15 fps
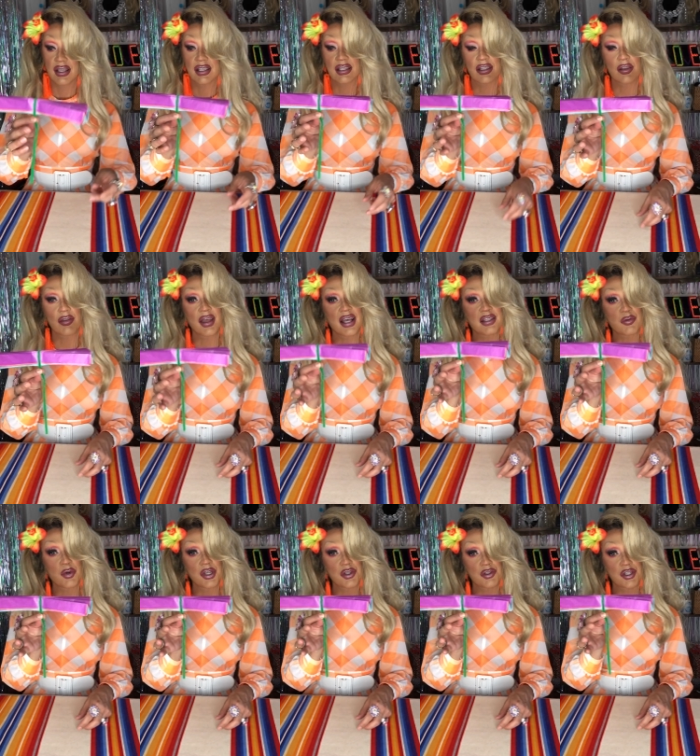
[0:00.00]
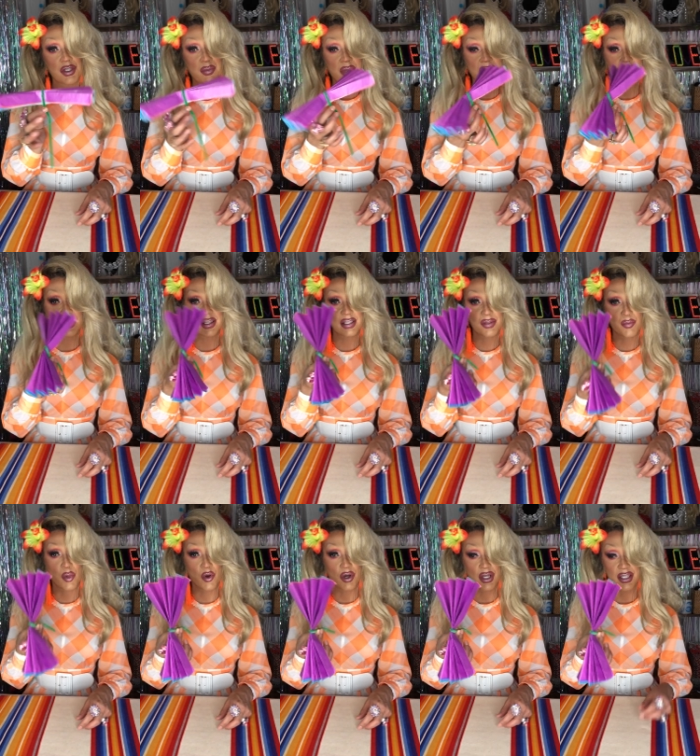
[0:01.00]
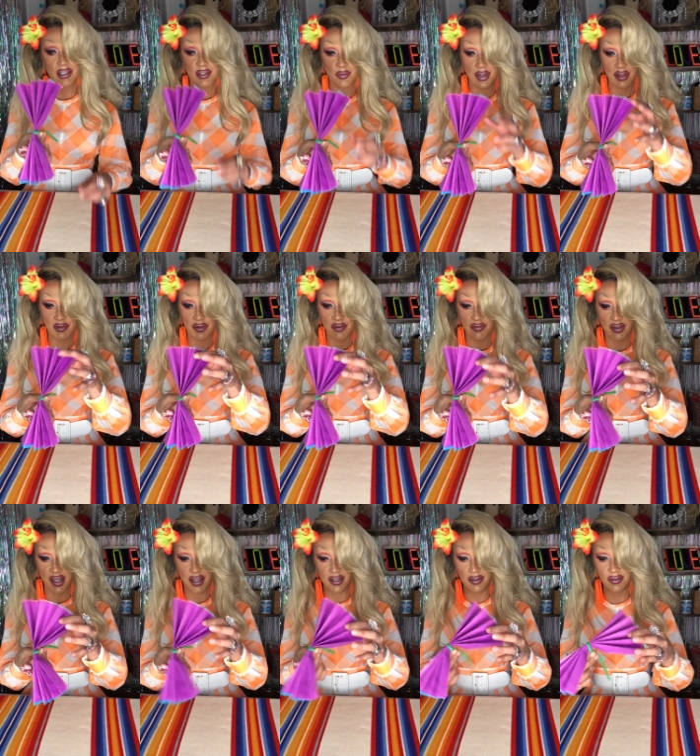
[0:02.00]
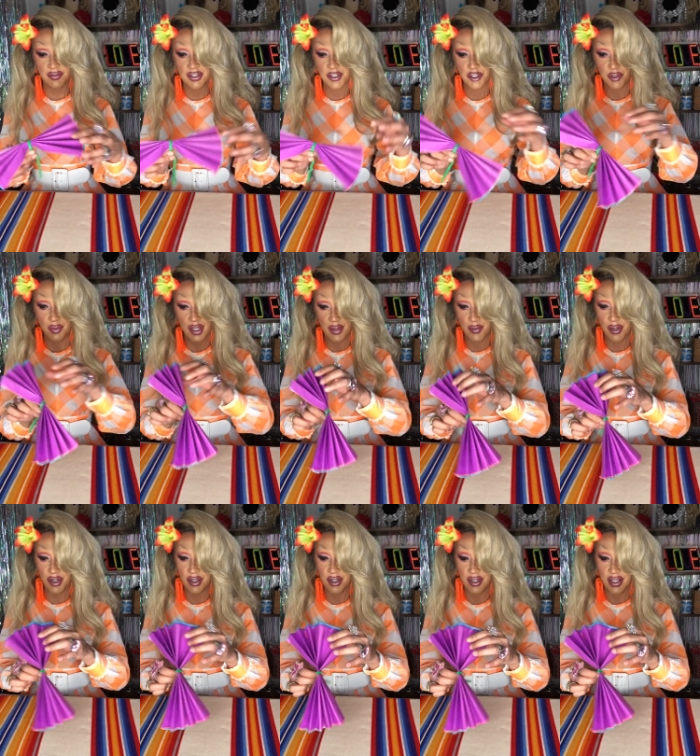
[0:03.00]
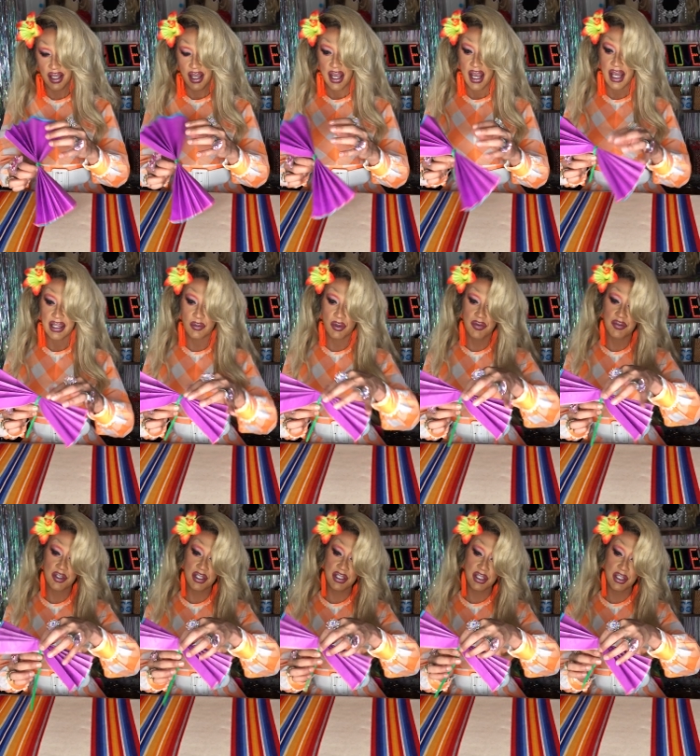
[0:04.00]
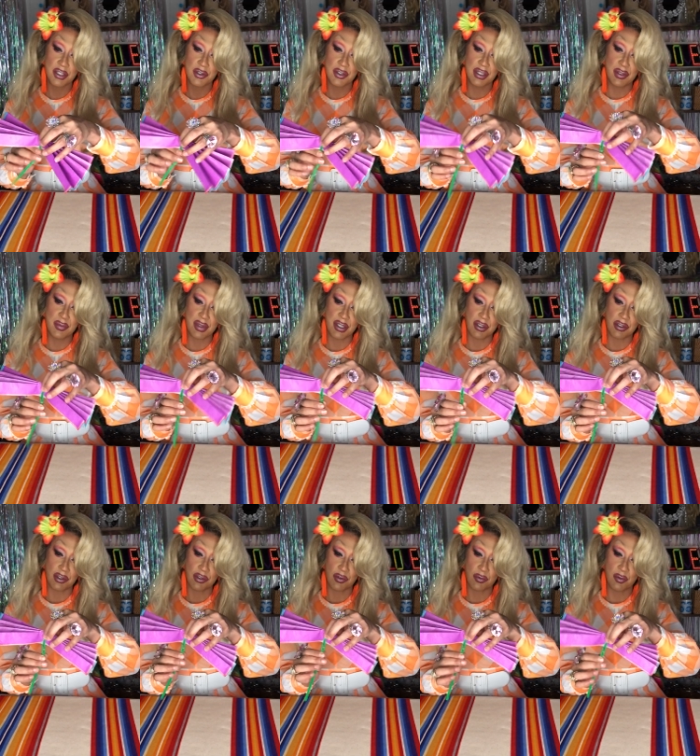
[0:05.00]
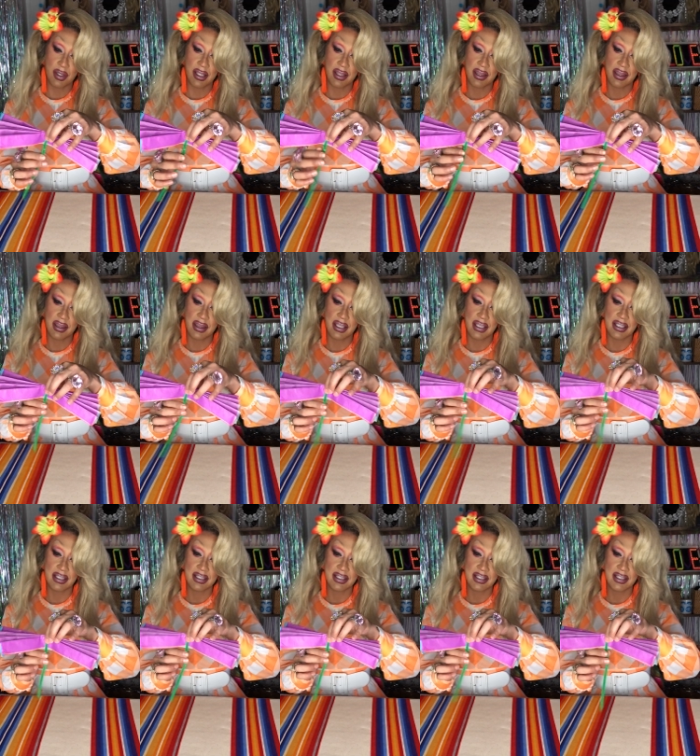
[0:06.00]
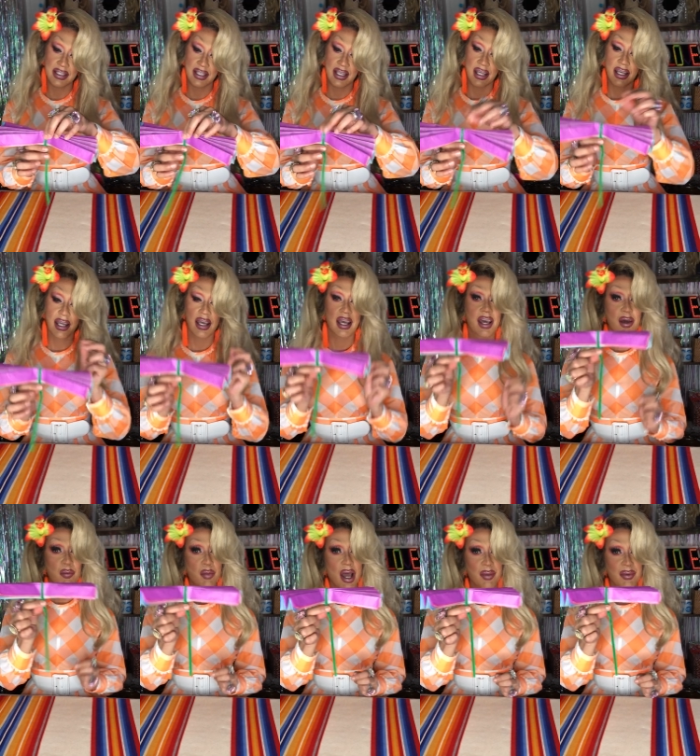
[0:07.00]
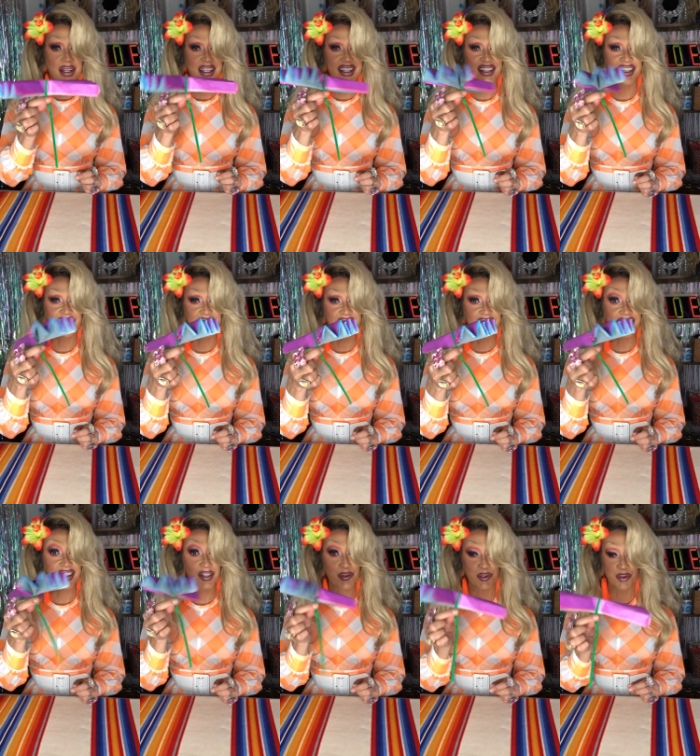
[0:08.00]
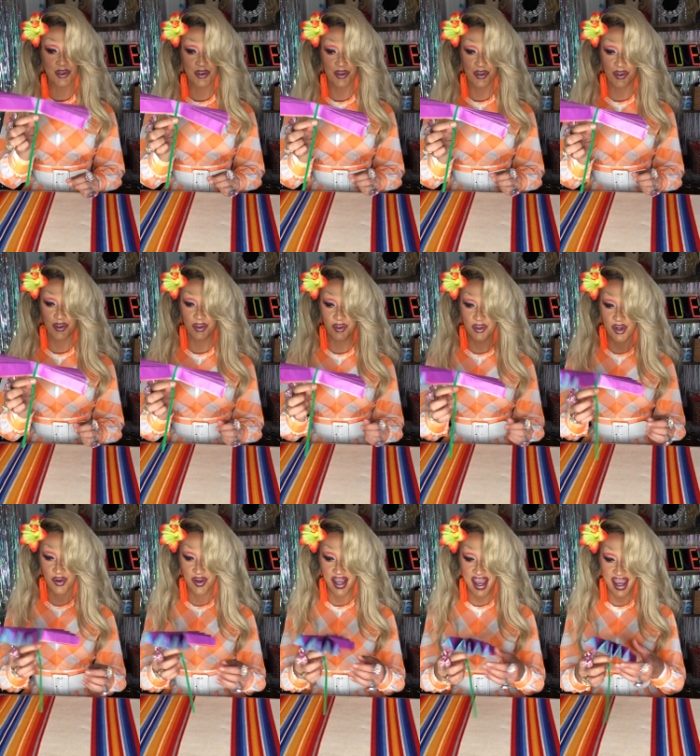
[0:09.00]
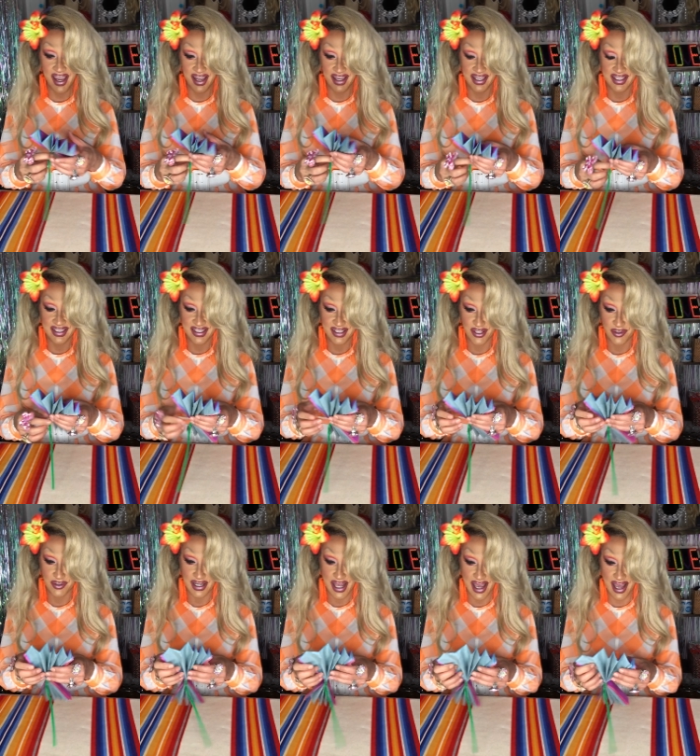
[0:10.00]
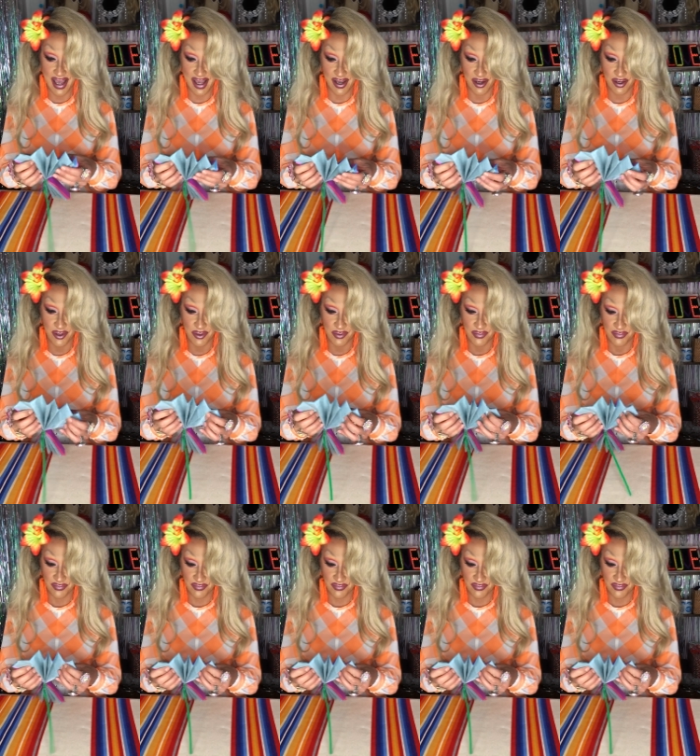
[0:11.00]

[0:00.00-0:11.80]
So that's where you should be at this point. We have our fan of tissue paper, and then we've just secured the middle with this pipe cleaner. Ooh, okay. So now